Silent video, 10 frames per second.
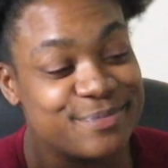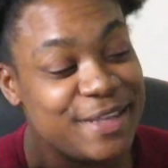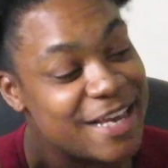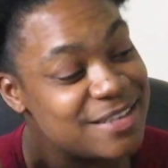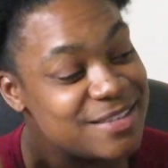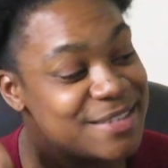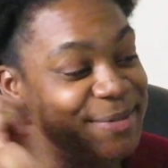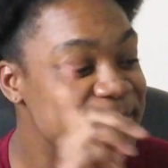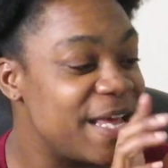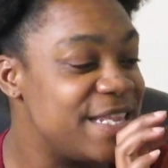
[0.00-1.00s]
yes.
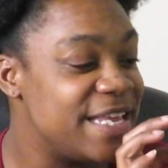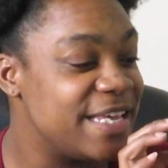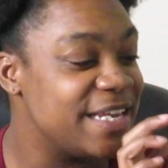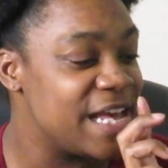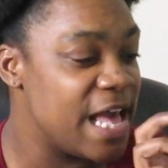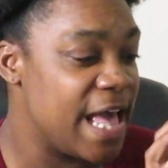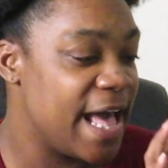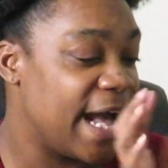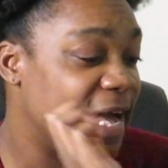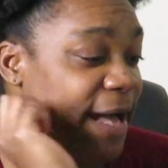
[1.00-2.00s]
And then
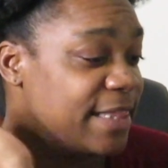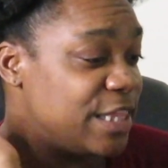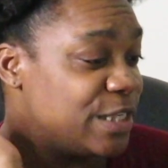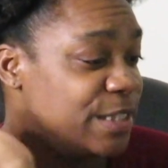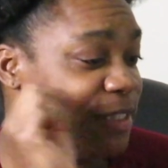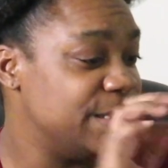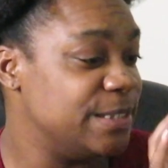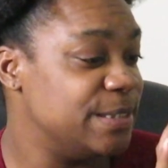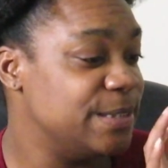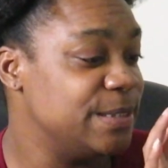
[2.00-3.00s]
I got
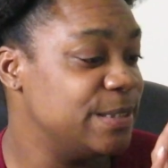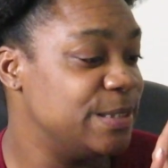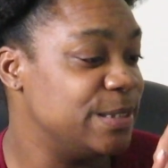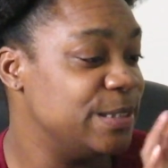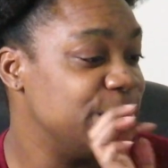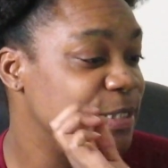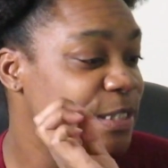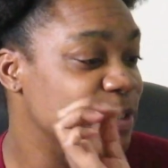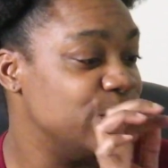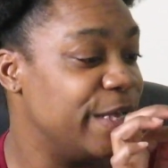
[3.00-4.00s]
the
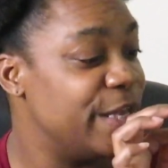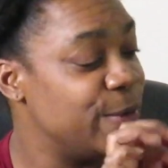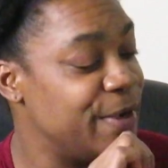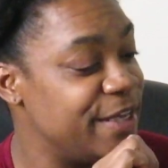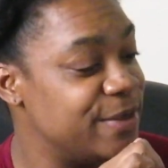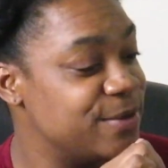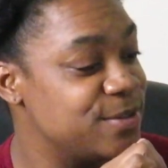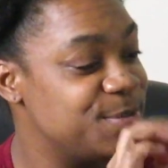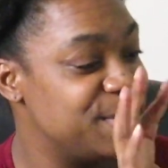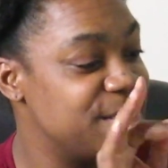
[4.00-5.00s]
little ghetto
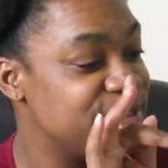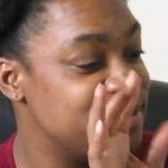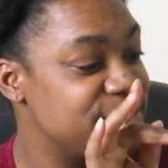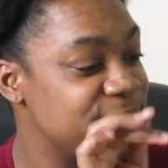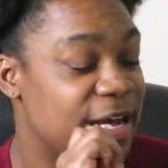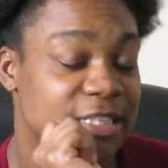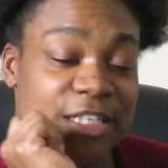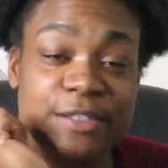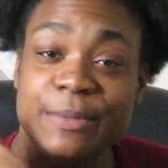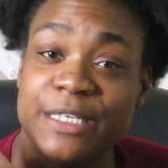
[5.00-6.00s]
nails because I
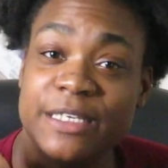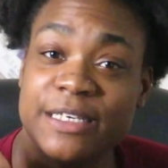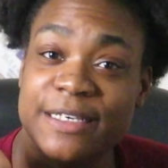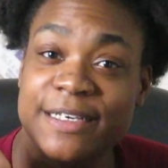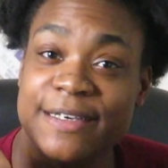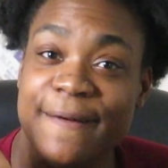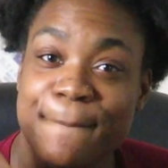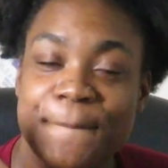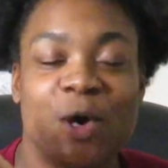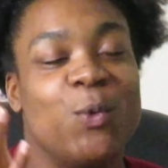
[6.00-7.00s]
look beat.
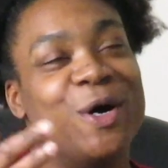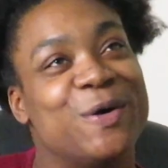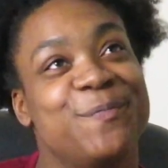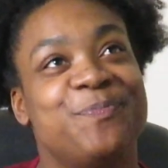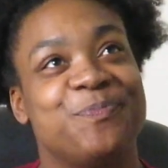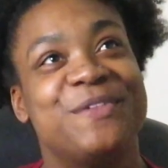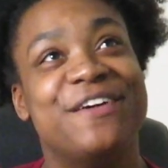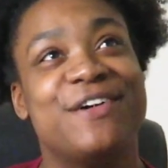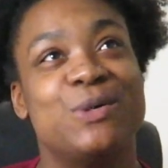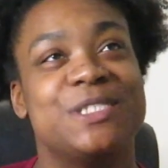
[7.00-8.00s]
Well,
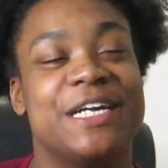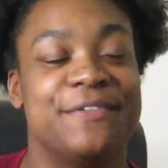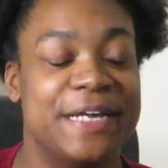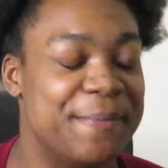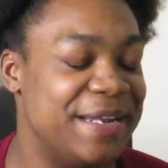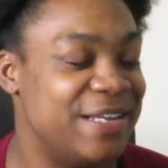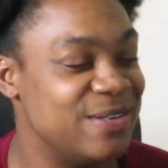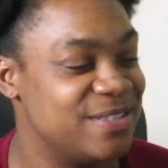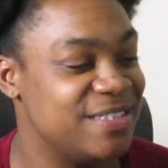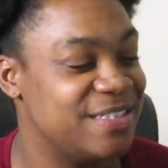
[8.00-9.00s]
if I was to ever get my
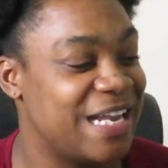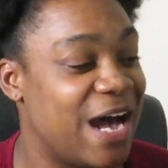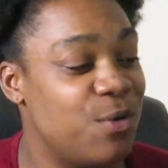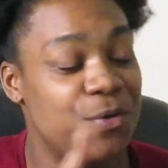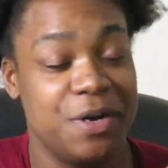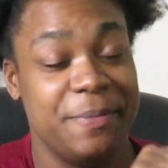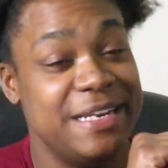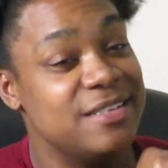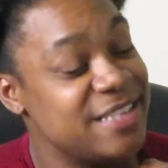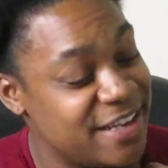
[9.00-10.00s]
nails done, I would want to be
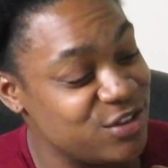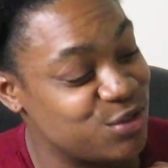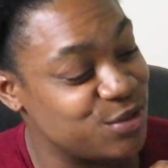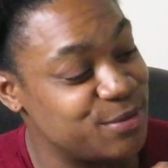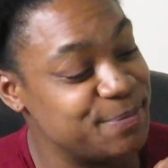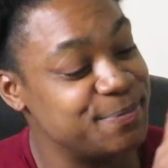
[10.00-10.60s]
this extra.